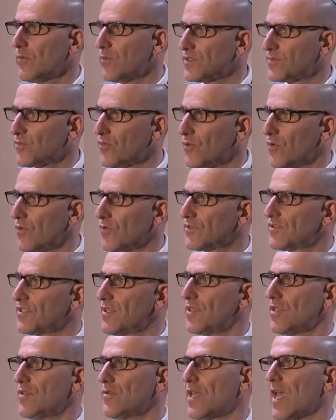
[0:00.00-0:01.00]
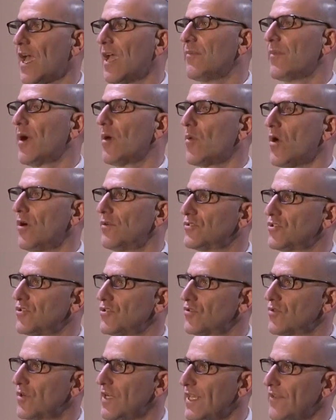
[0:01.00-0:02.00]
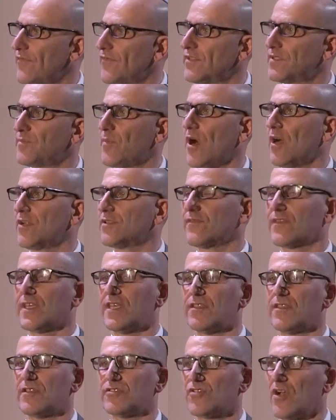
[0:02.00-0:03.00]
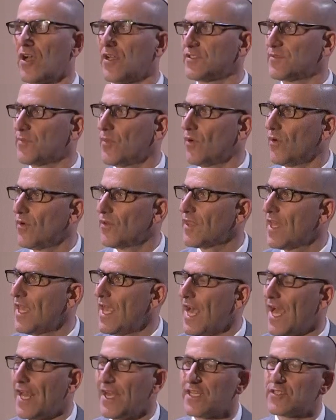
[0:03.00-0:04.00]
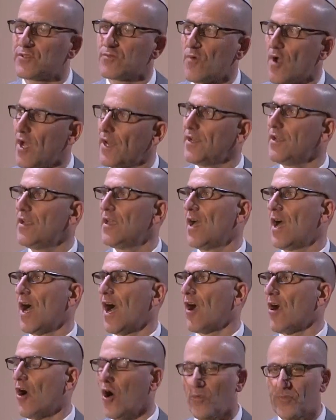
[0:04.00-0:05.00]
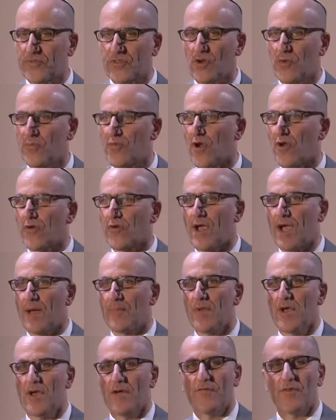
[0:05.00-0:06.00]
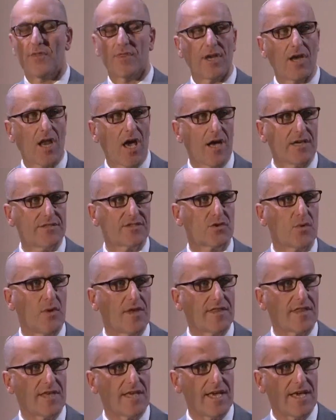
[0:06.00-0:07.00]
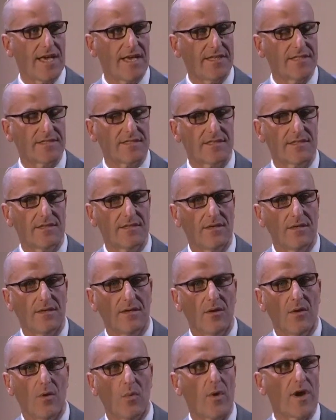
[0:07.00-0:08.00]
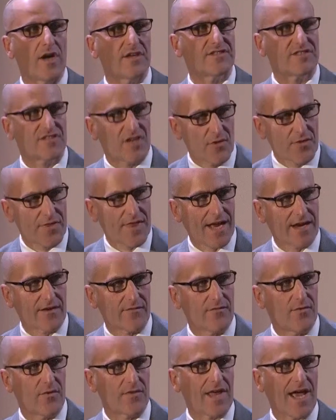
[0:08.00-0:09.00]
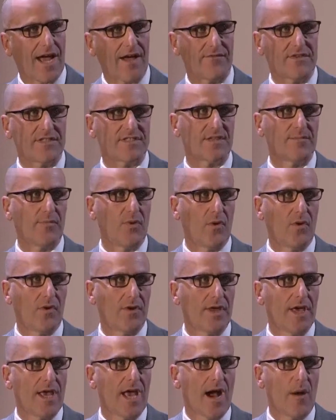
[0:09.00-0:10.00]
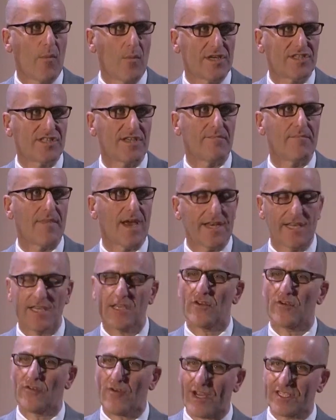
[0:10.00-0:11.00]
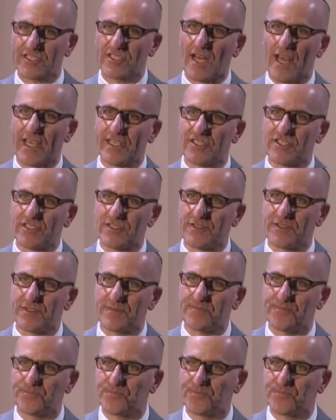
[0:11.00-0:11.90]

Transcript: was brought to the UK by World Jewish Relief as part of Kinder Transport and has run our optical program for the last 20 years. We are so thankful to have his support and wish him many congratulations.